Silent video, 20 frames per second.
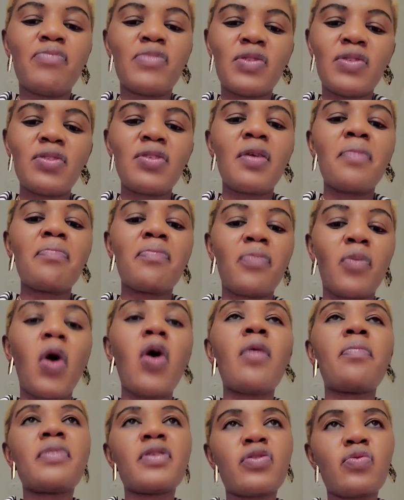some
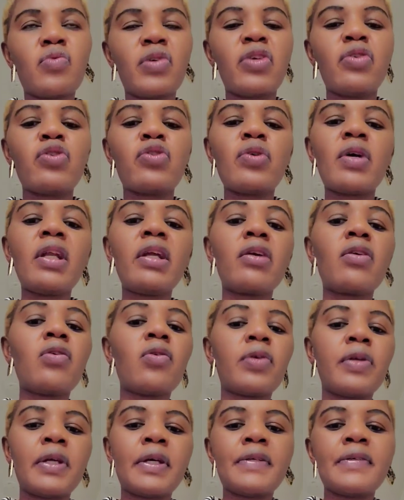couples will usually
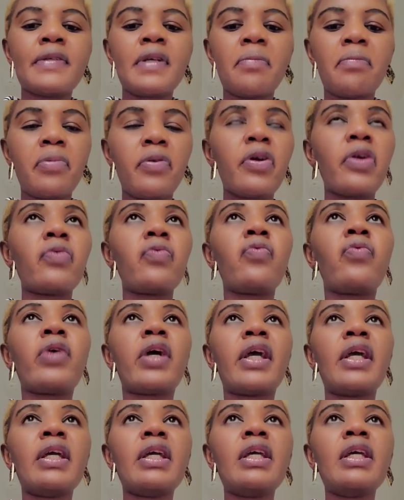go their separate
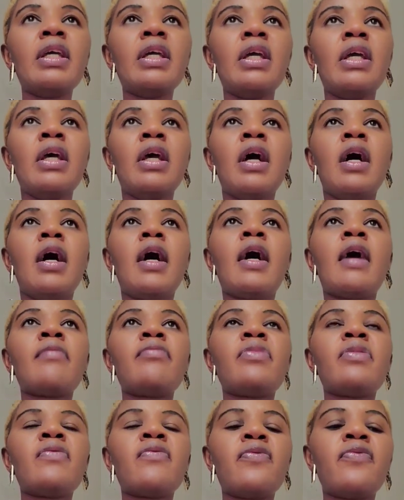way,
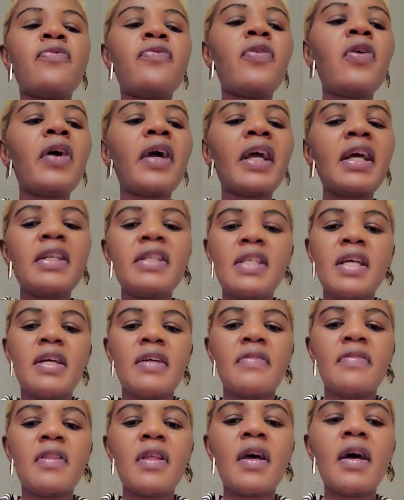
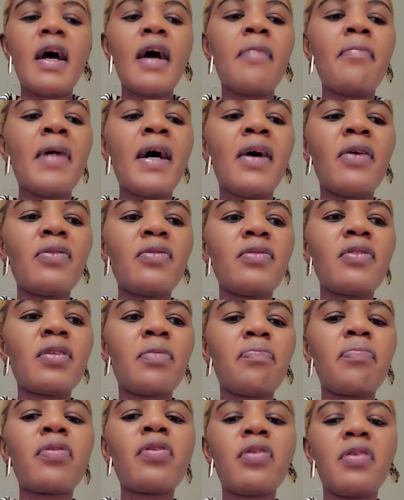forgetting about the
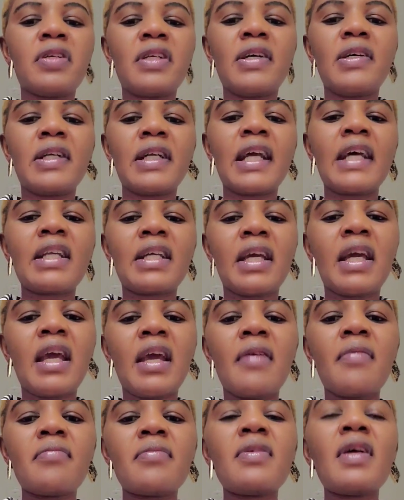product that
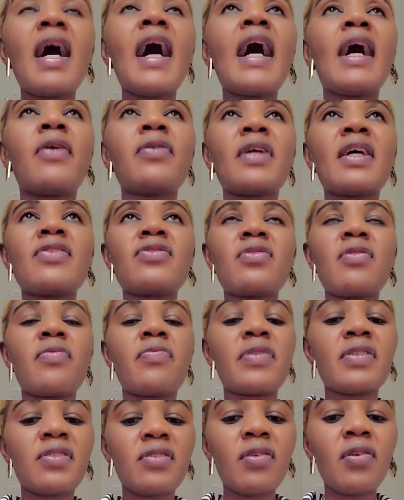came out as a
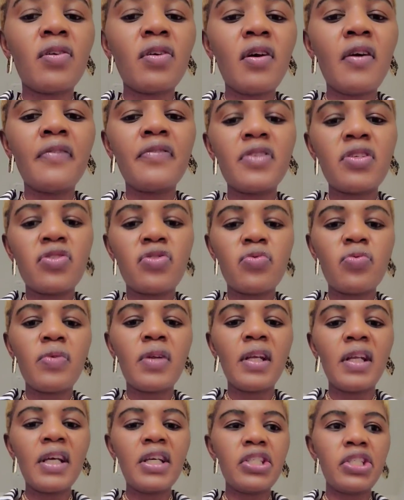result of this
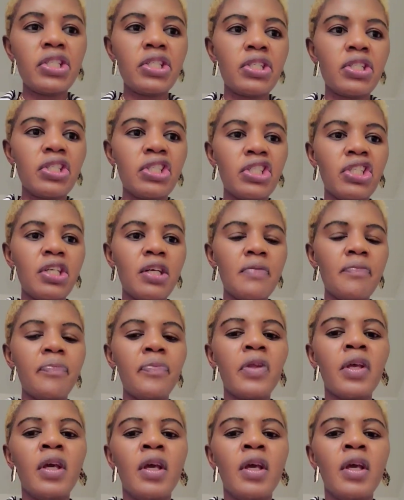relationship.